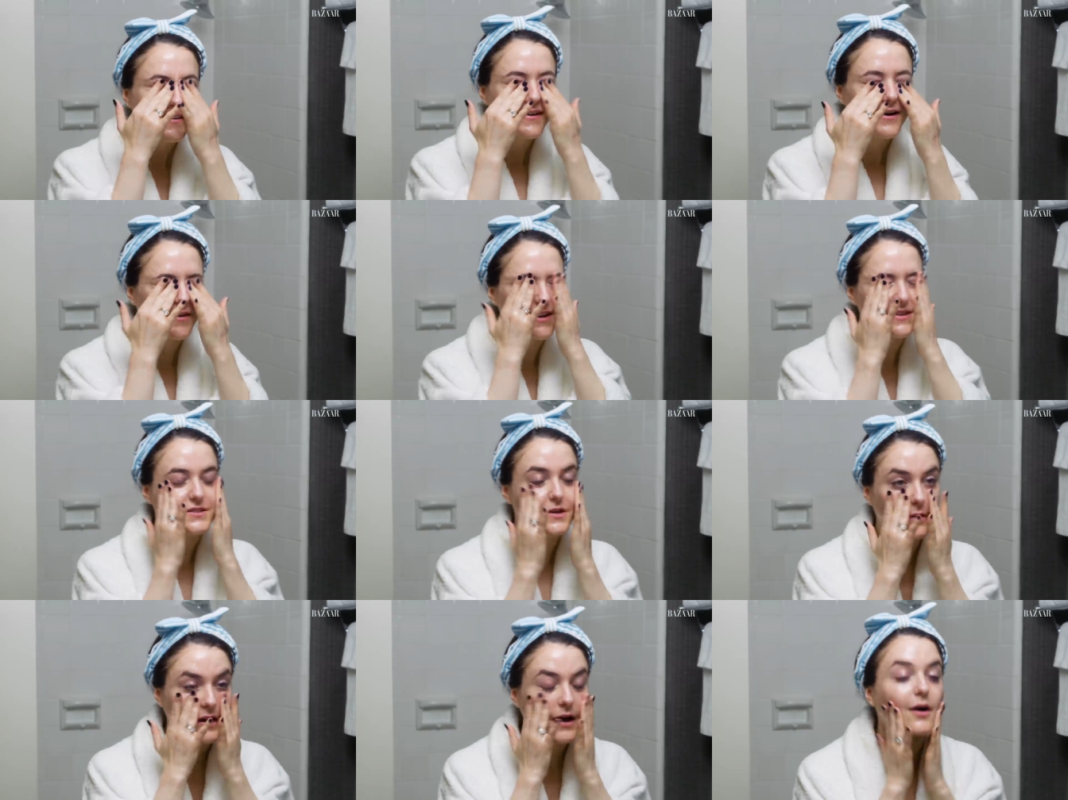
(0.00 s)
Okay,
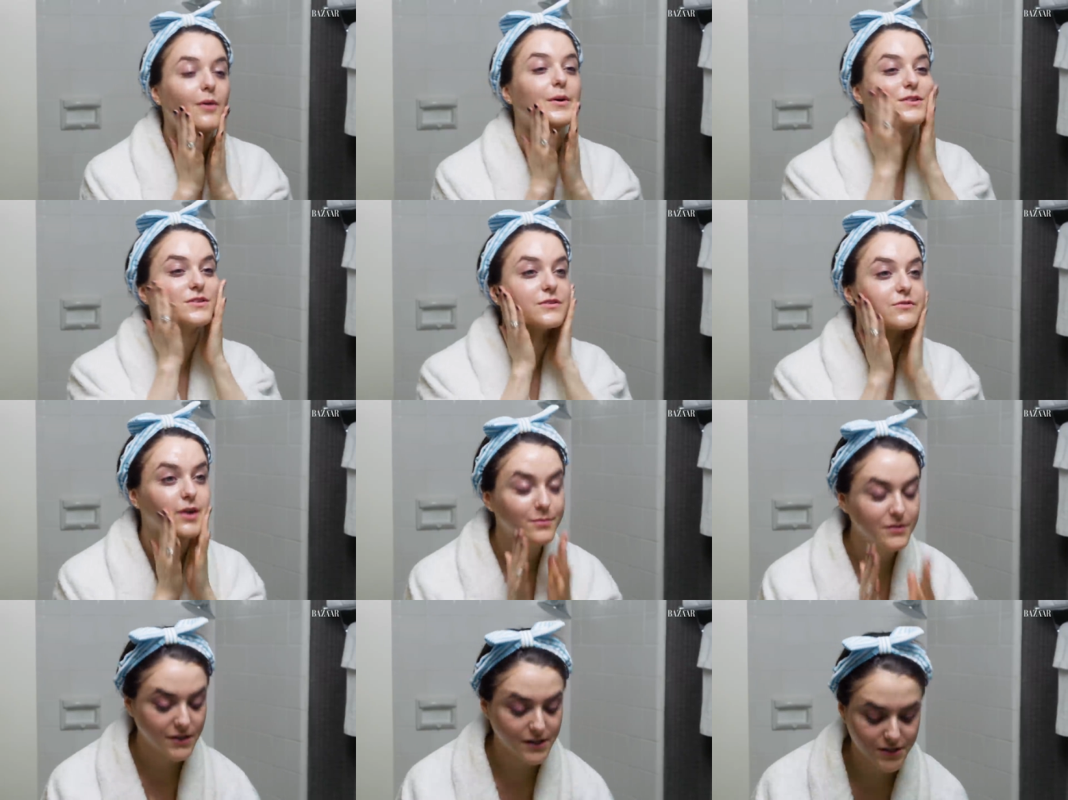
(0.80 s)
so now once you've
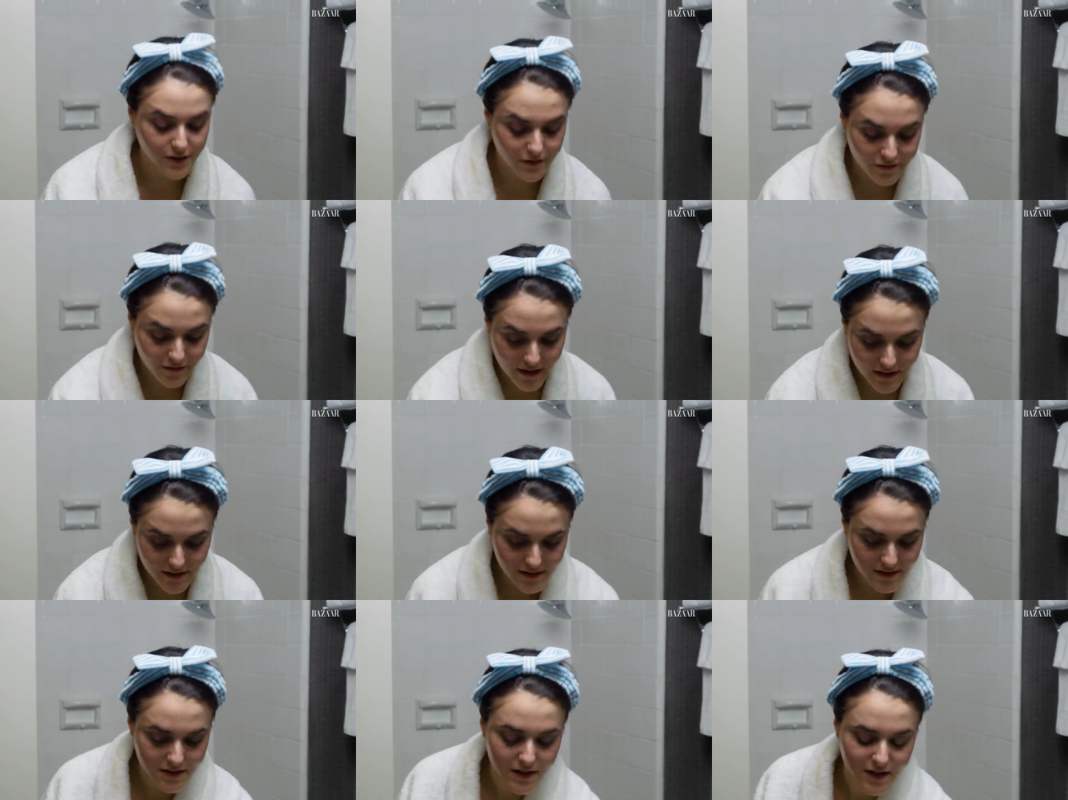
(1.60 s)
rubbed it into your
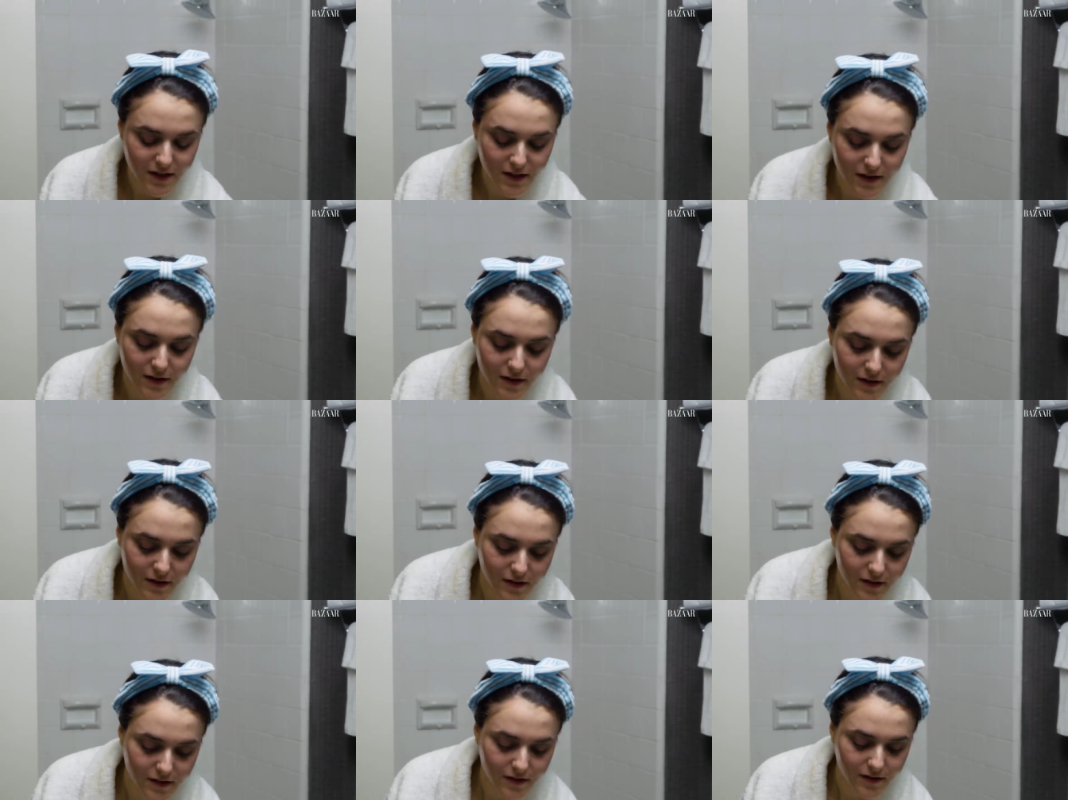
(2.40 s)
face,
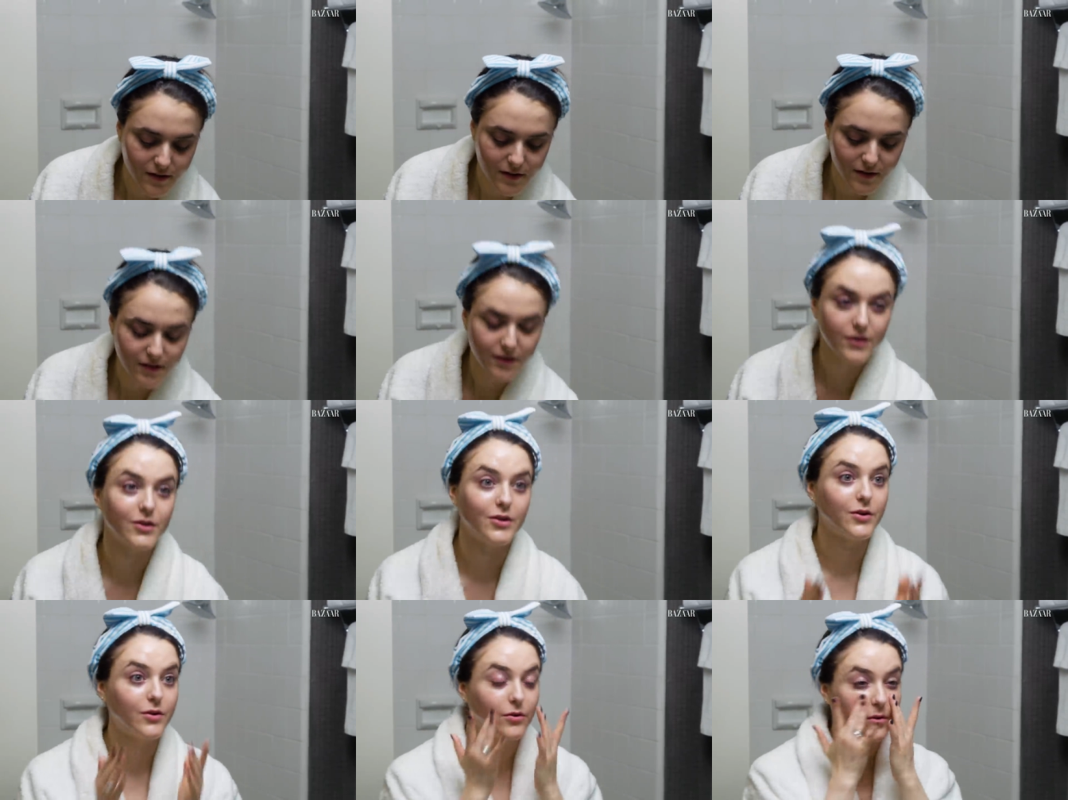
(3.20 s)

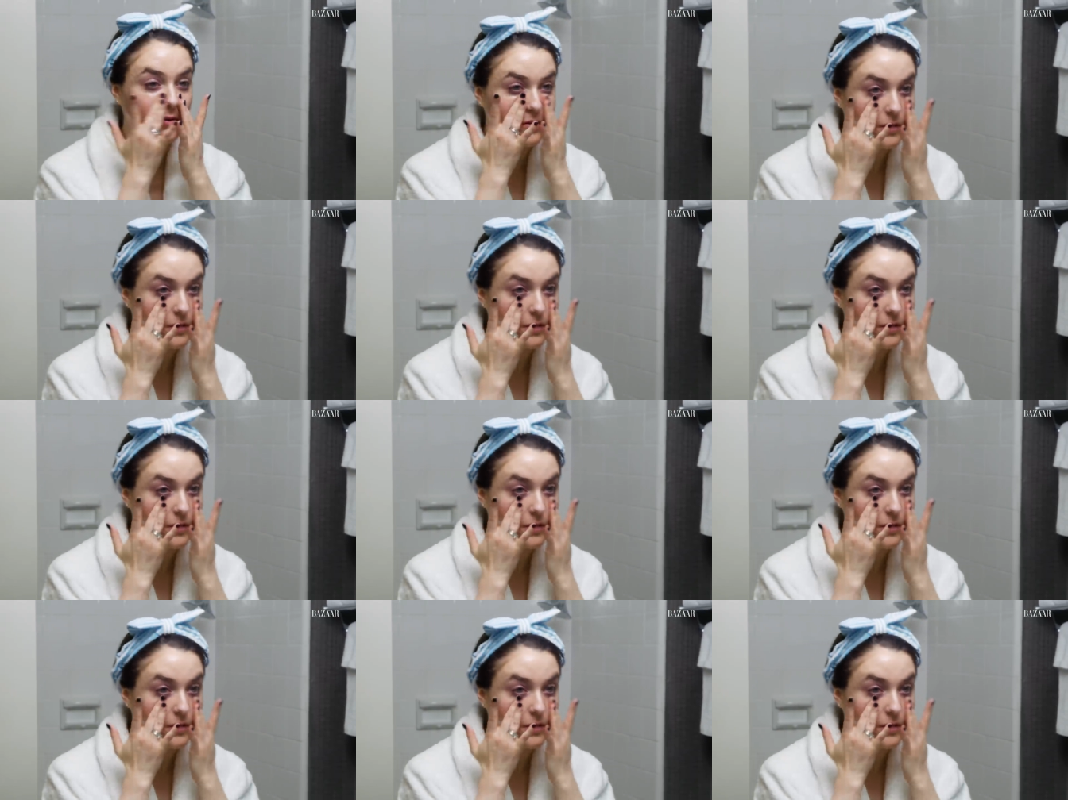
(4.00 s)
you